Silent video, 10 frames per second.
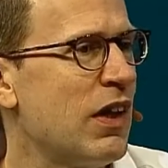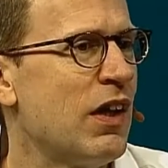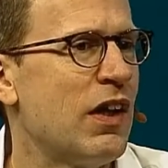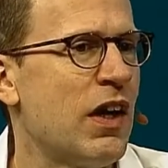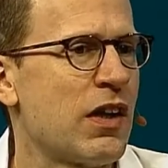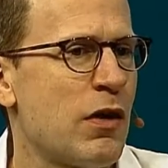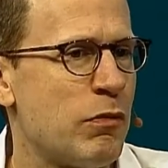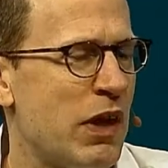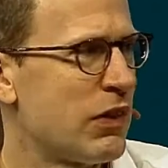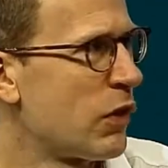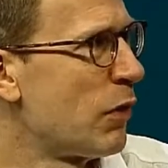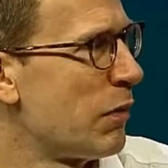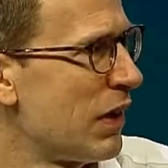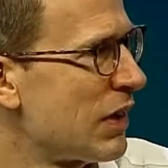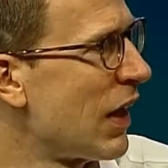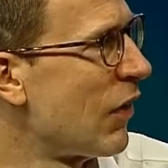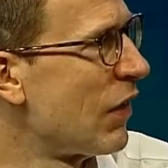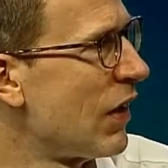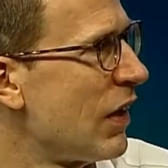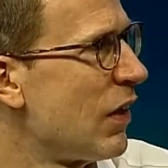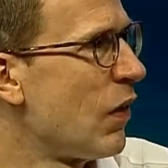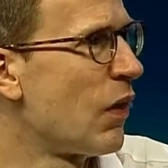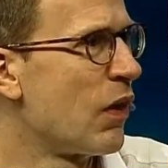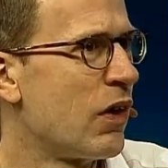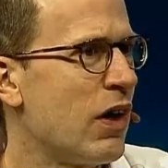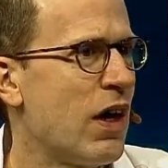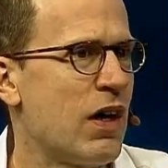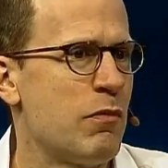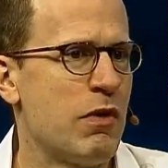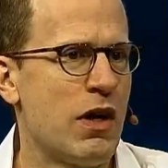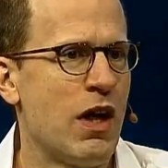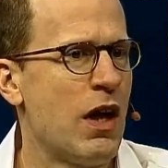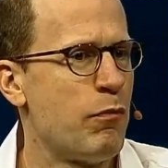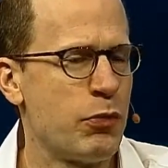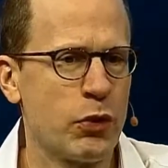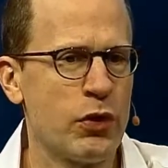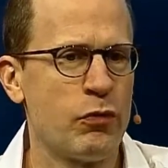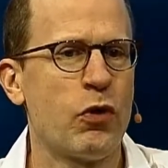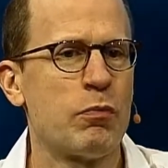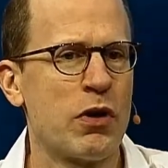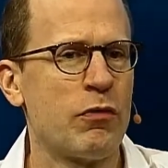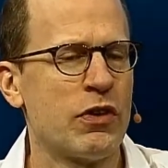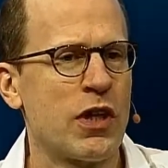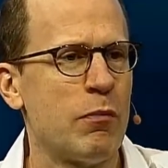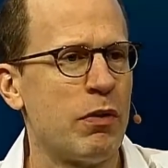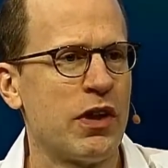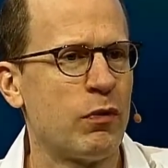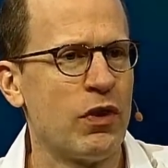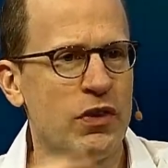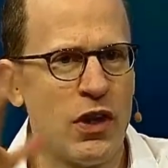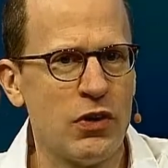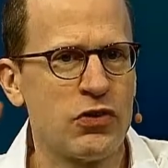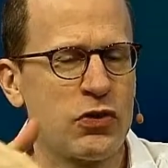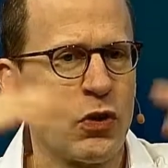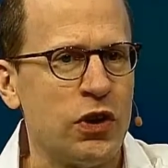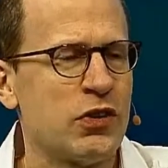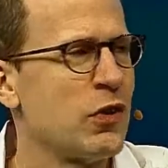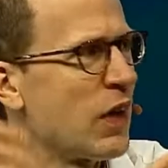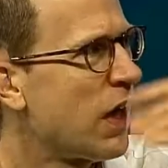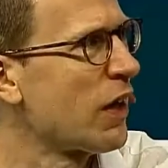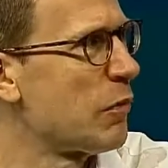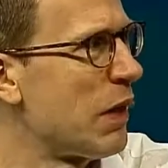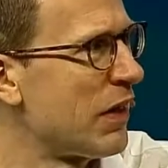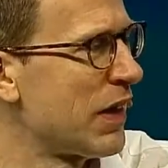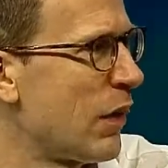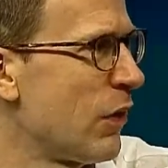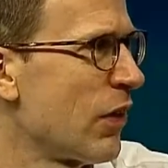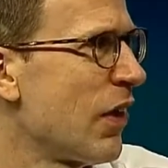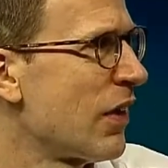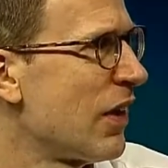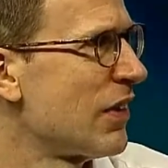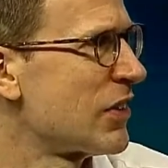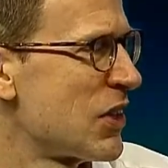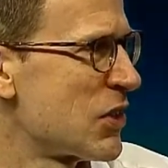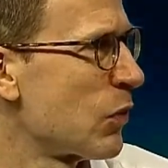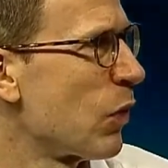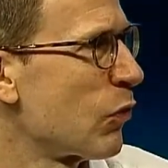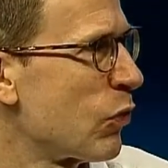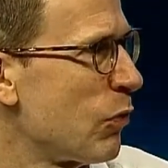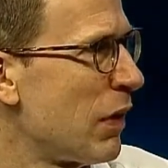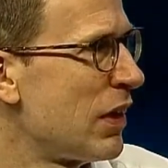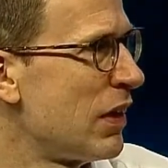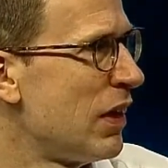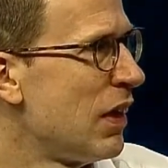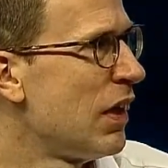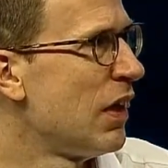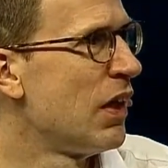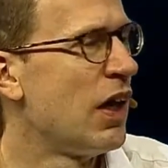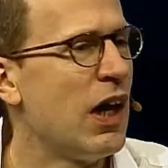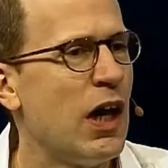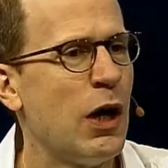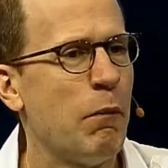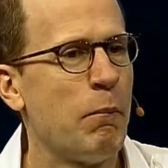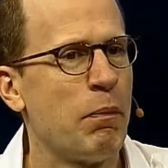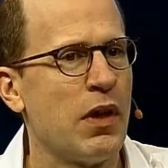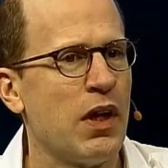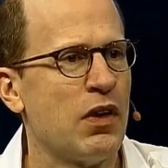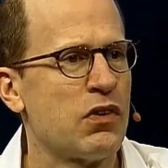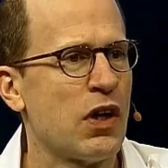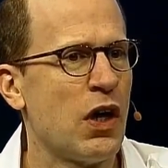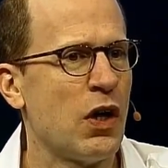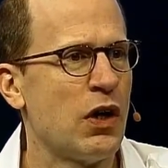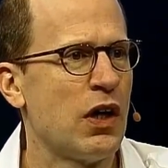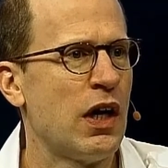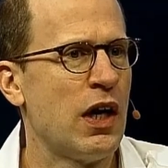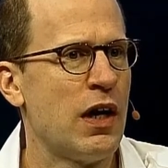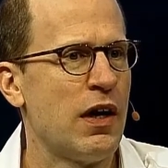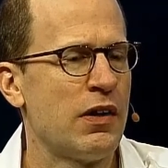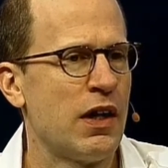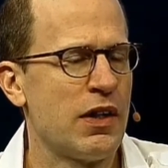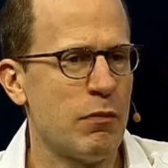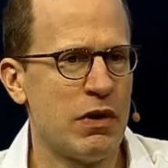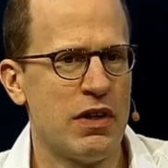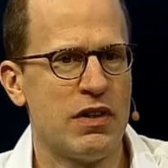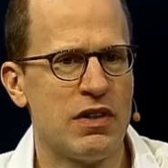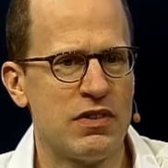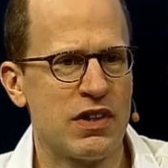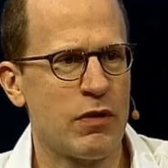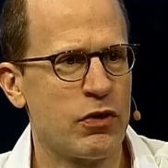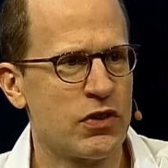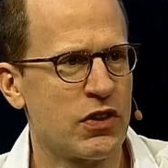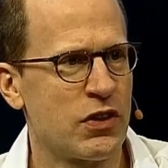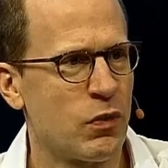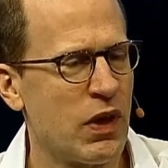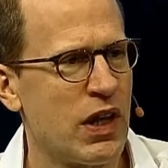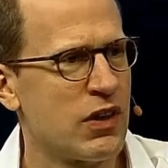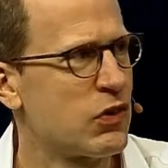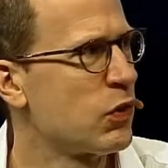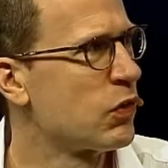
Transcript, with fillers: a government or a military or a, a purely for-profit company with no story to tell about how you're gonna change the world for the better. Mm-hmm. Um, so, uh, and, and there have been these efforts underway to,